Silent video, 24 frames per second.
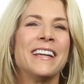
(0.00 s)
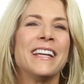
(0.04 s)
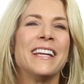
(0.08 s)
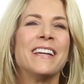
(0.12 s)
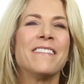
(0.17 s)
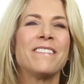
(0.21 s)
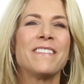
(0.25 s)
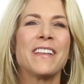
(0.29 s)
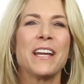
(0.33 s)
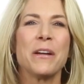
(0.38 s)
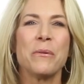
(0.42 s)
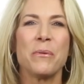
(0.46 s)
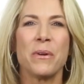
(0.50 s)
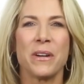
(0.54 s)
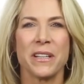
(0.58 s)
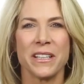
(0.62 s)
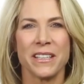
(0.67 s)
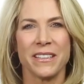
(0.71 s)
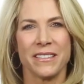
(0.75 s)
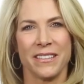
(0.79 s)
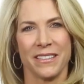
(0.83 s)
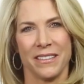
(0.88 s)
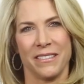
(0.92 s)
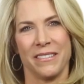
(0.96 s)
If they want
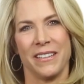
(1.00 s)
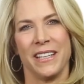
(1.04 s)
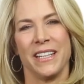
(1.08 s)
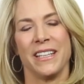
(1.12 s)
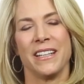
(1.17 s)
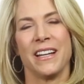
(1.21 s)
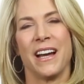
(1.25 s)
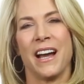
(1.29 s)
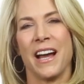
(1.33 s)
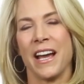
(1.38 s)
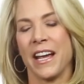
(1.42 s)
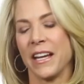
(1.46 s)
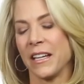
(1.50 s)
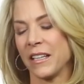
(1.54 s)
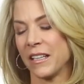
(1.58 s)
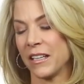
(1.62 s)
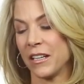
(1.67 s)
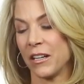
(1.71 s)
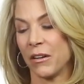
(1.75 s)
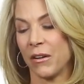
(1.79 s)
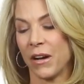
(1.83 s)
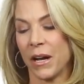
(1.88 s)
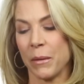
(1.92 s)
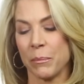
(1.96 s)
to do it,
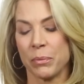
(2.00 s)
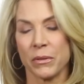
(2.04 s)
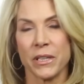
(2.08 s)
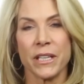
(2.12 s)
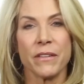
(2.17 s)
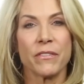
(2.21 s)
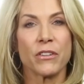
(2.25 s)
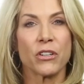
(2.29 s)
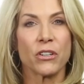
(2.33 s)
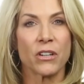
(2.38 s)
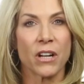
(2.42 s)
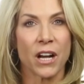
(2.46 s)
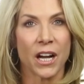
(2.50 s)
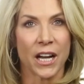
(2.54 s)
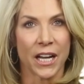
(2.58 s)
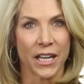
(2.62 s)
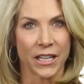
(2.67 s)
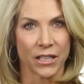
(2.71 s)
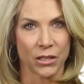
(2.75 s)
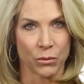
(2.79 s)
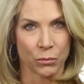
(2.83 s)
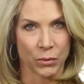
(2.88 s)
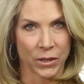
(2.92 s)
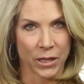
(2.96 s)
I believe it or
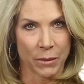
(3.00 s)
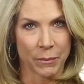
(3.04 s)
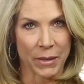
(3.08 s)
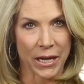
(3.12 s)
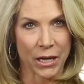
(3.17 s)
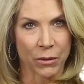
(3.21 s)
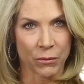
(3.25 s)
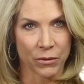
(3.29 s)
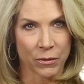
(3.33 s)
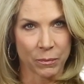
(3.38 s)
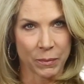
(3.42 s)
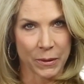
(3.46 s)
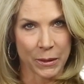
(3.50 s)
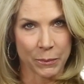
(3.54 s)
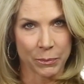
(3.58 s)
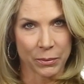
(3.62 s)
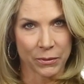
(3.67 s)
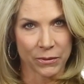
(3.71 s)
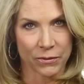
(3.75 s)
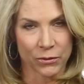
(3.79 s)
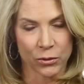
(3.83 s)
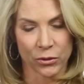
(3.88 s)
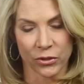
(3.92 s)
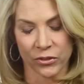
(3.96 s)
not, when I'm out with
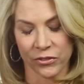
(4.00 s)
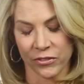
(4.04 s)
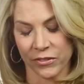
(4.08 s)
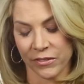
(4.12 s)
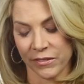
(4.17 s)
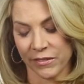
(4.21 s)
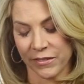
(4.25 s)
people, of course,